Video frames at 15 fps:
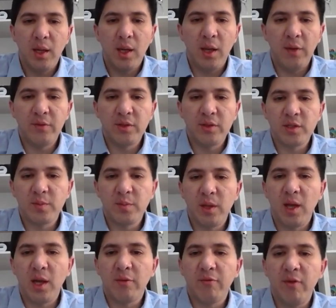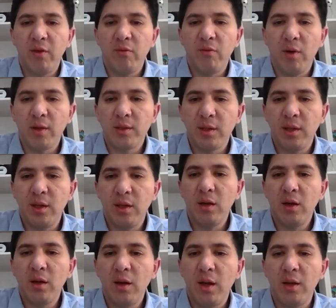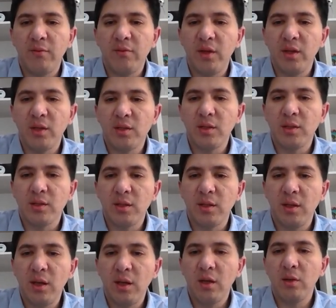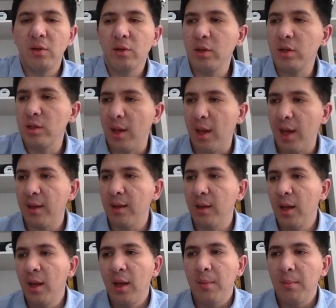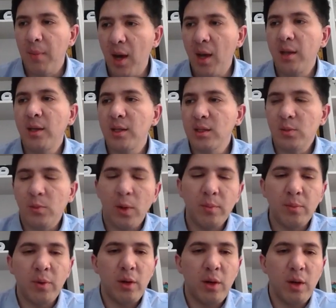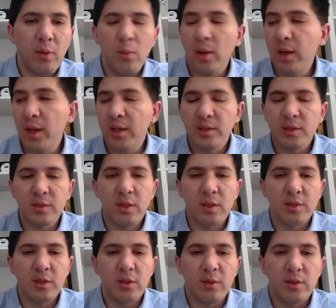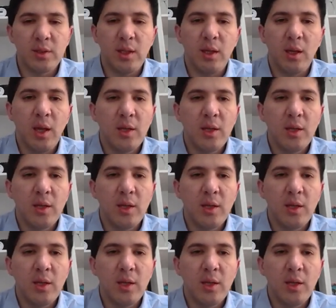If you just plug V1 to here and V2 to here, you're going to have minus 113.